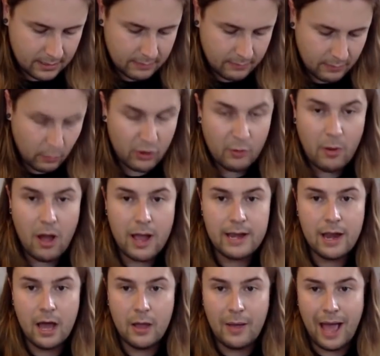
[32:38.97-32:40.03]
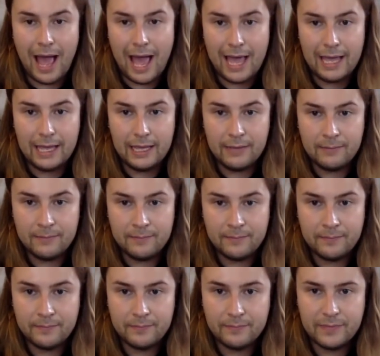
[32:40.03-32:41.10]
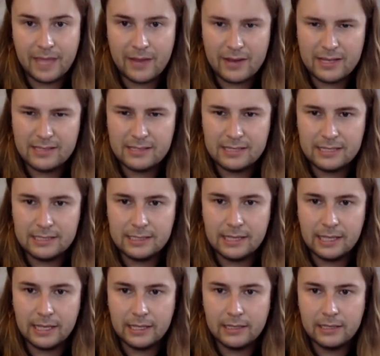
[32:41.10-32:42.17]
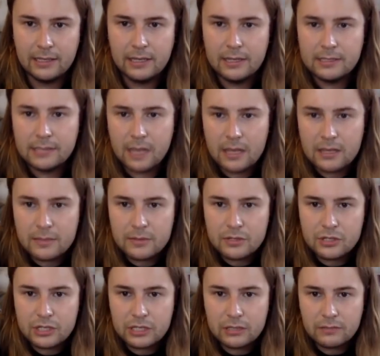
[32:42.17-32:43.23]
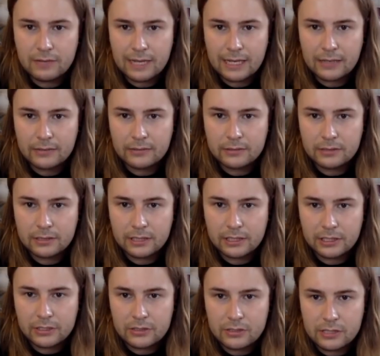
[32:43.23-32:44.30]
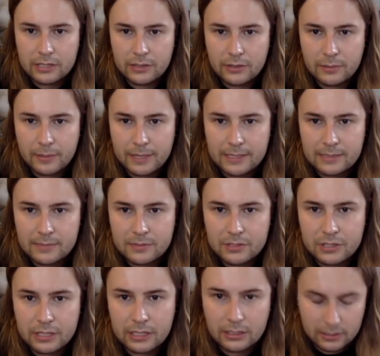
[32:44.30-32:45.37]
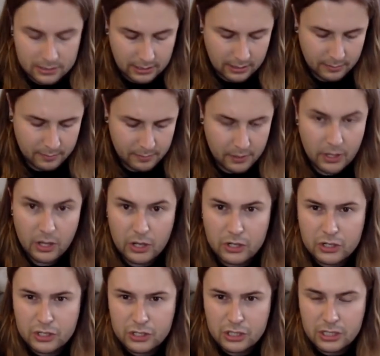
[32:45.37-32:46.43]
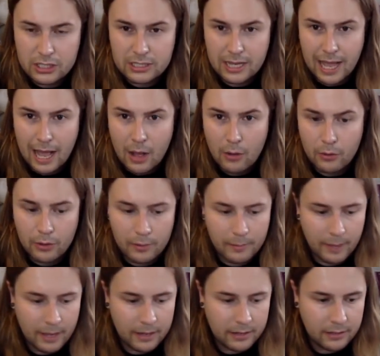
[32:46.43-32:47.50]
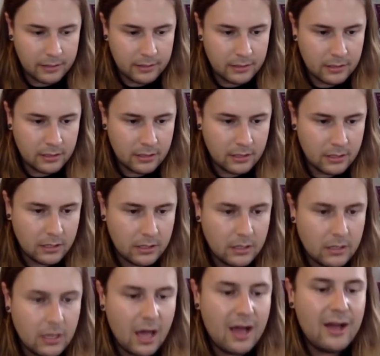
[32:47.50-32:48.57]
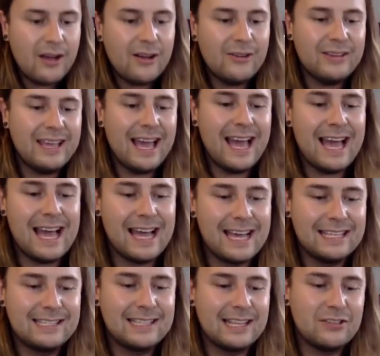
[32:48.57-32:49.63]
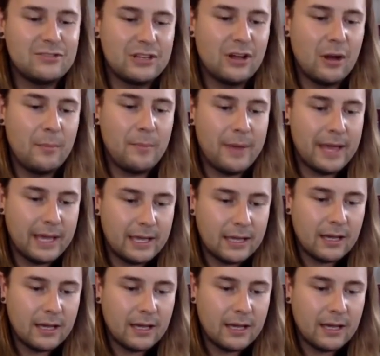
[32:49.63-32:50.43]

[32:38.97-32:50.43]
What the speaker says: But what do I know? Hey, yeah, it is DT. Turn the machine around, like usually on a basic machine, it looks like a push down button. Oh yeah, it's literally got a big...